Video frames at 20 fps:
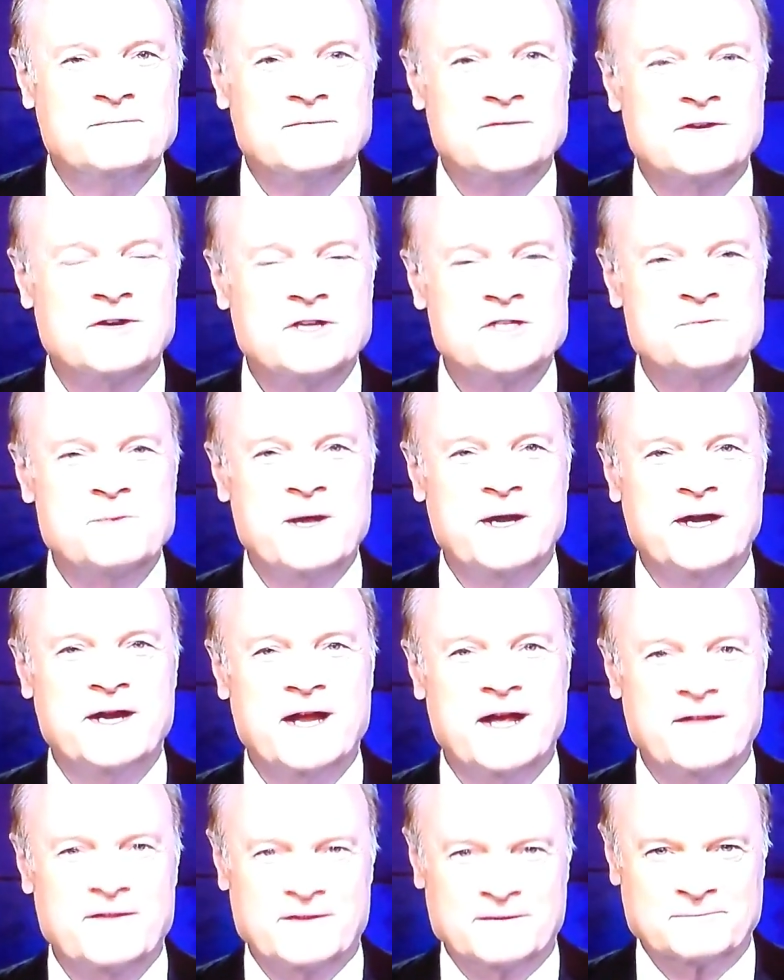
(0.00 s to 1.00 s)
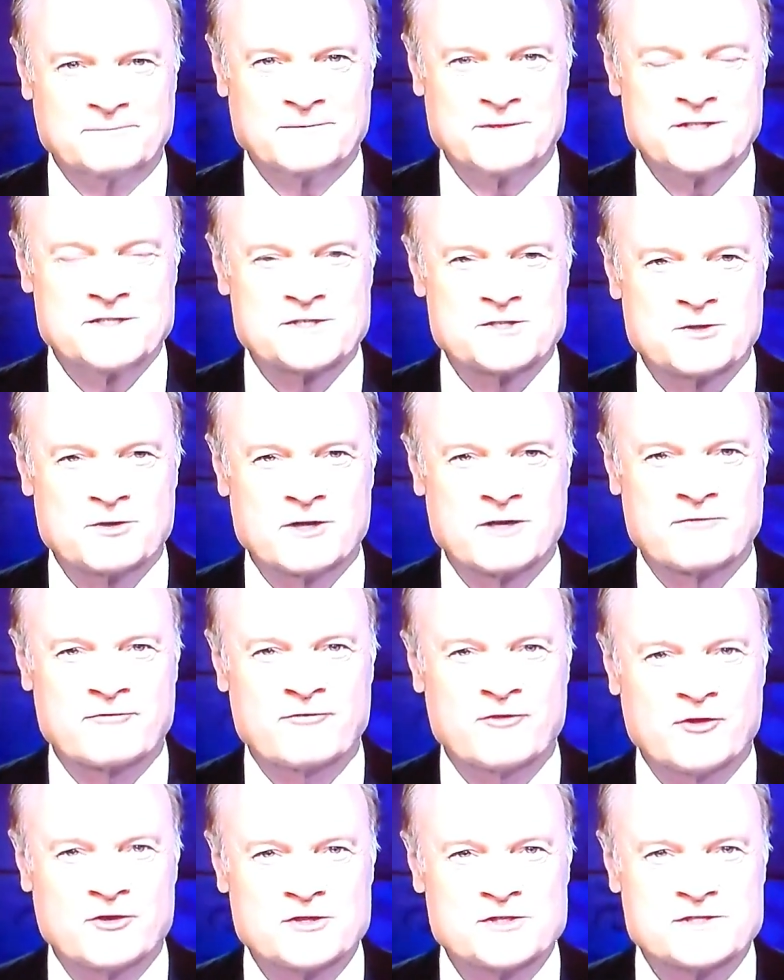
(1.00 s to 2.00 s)
There has been another historic
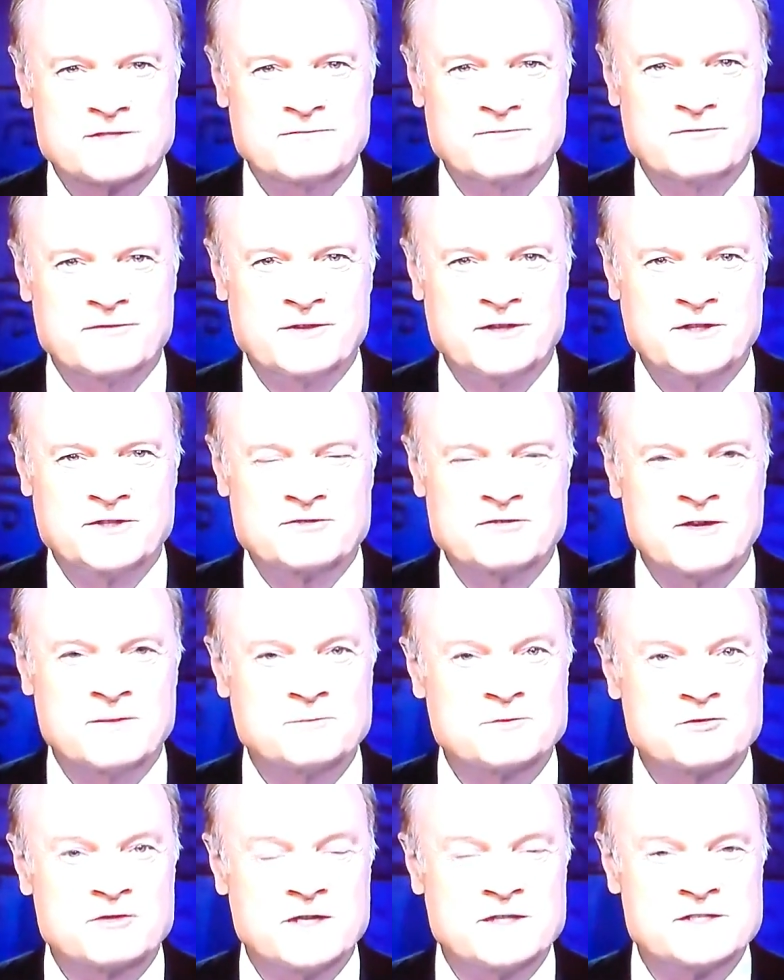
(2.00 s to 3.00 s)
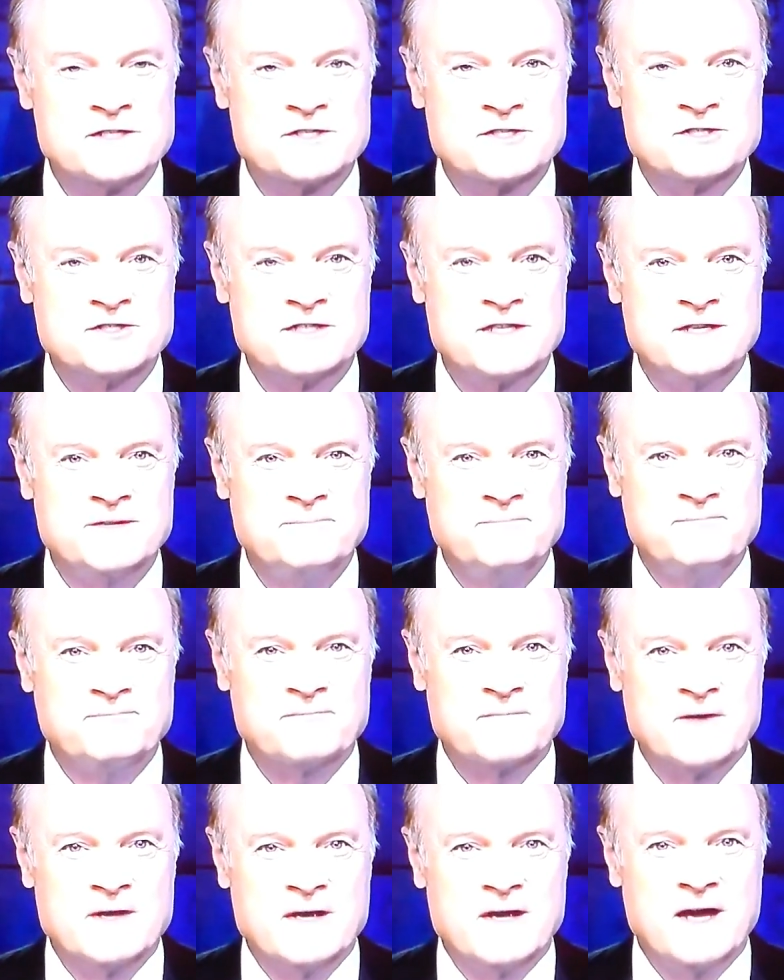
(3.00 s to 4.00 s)
first for the Trump transition team,
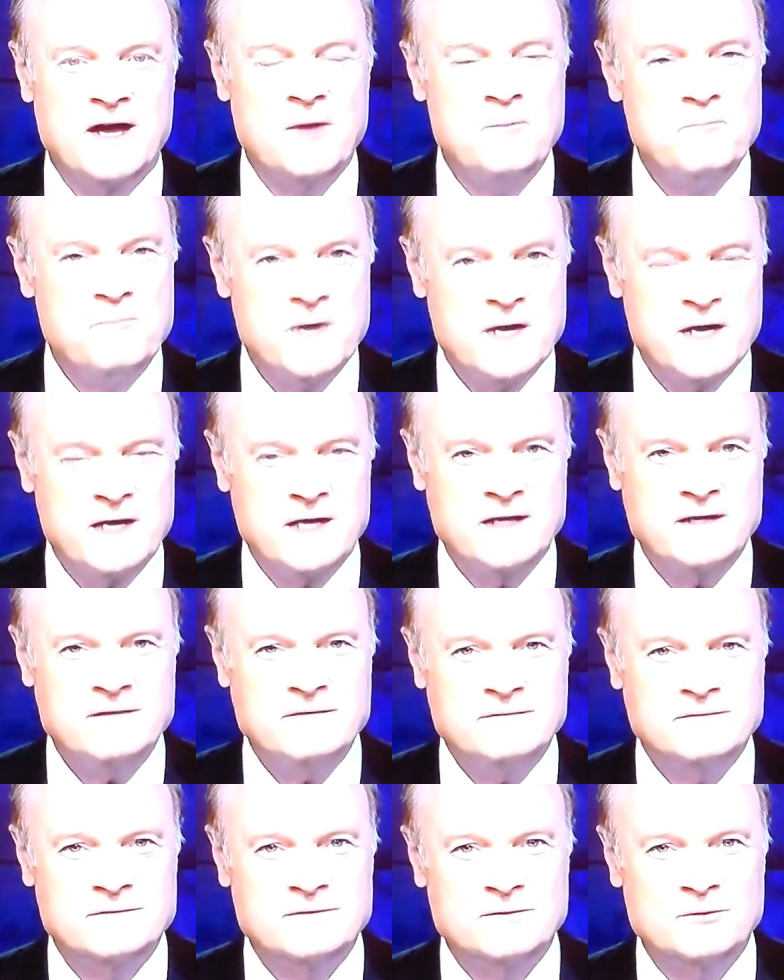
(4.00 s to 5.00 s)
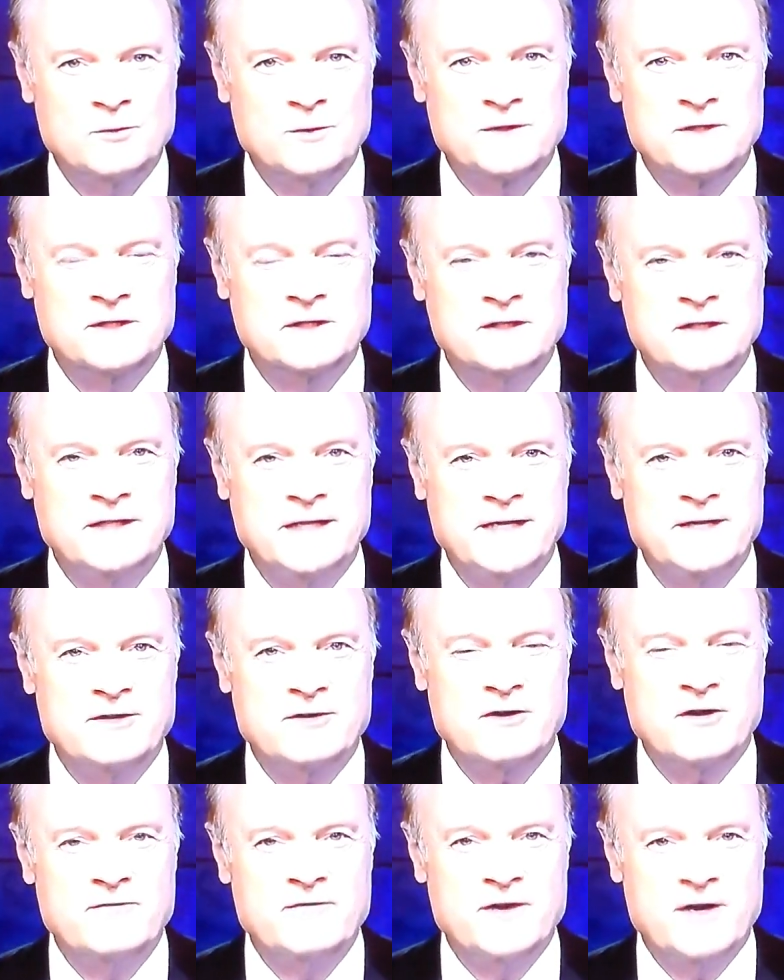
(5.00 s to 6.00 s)
a meeting with the
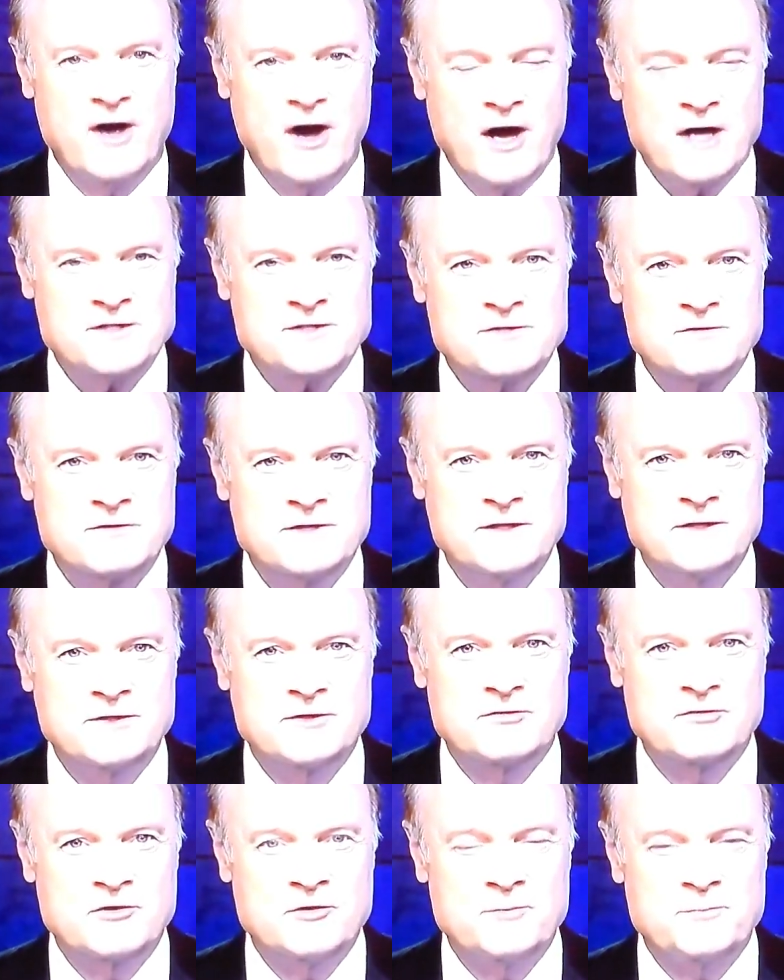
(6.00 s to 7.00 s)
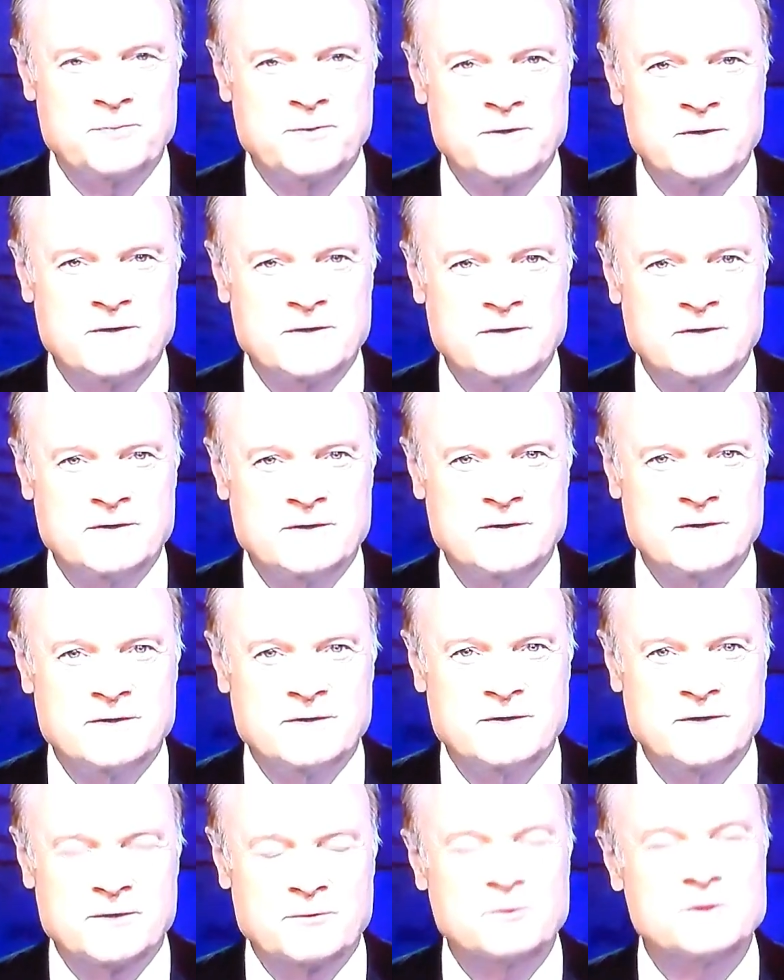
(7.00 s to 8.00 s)
leader of an Austrian group
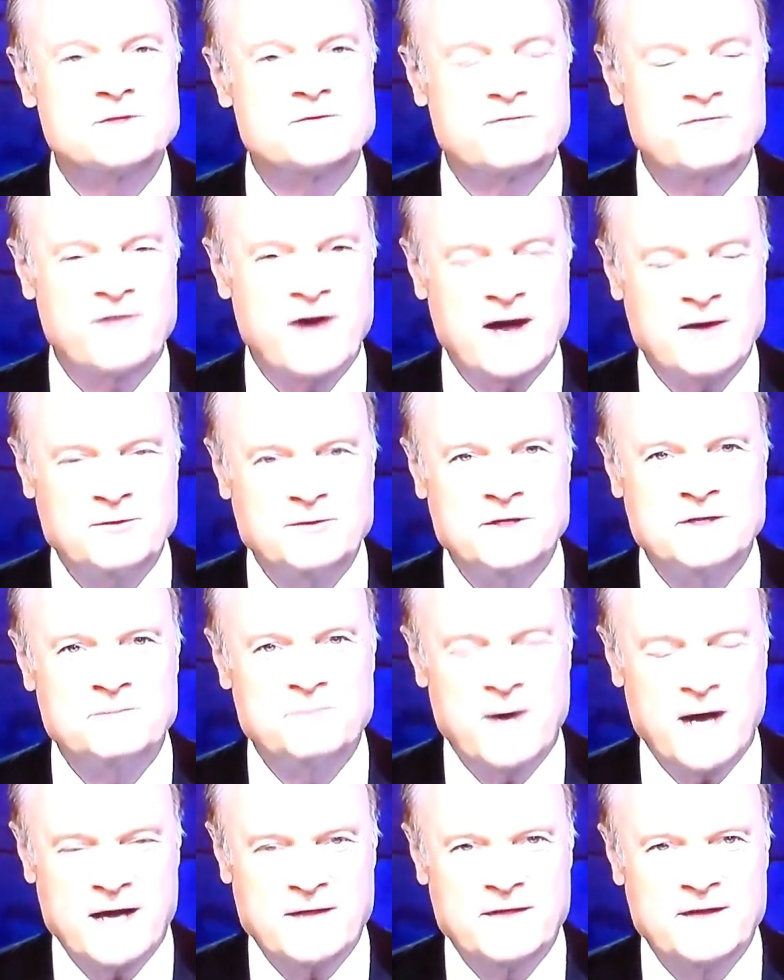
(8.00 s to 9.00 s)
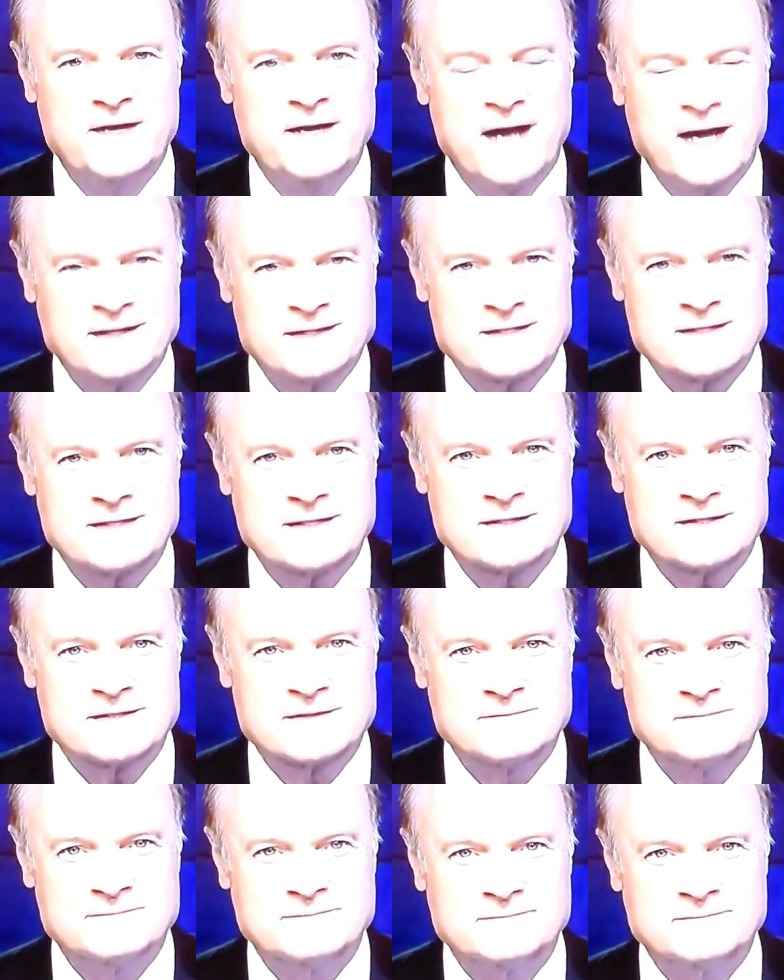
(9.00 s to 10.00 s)
that was founded by the
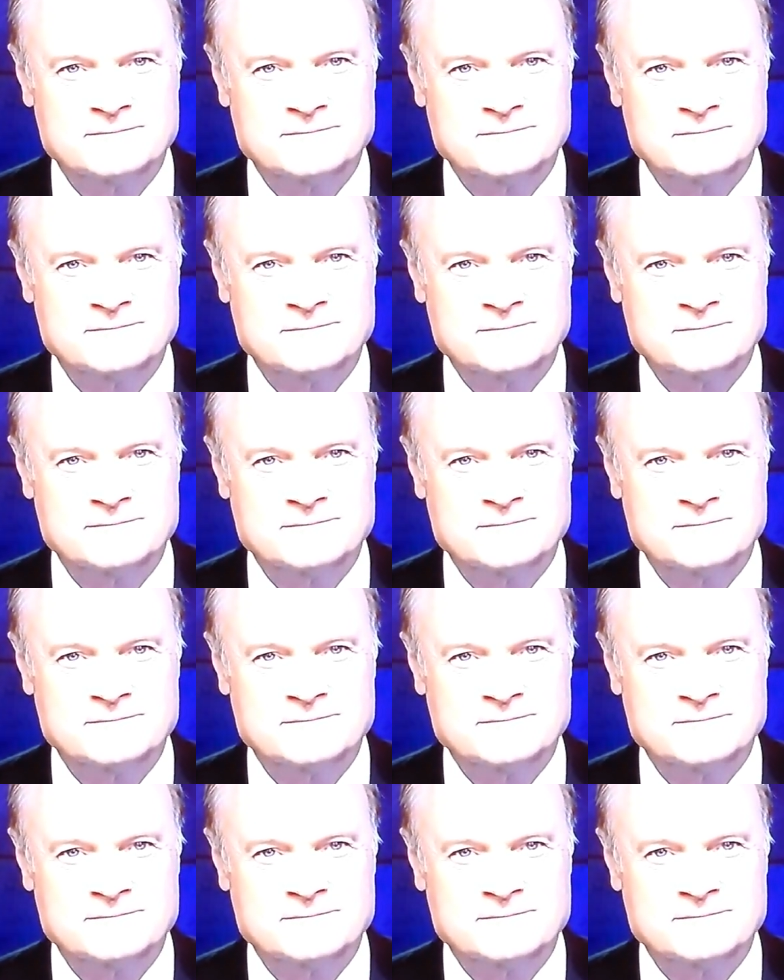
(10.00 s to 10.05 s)
Nazis.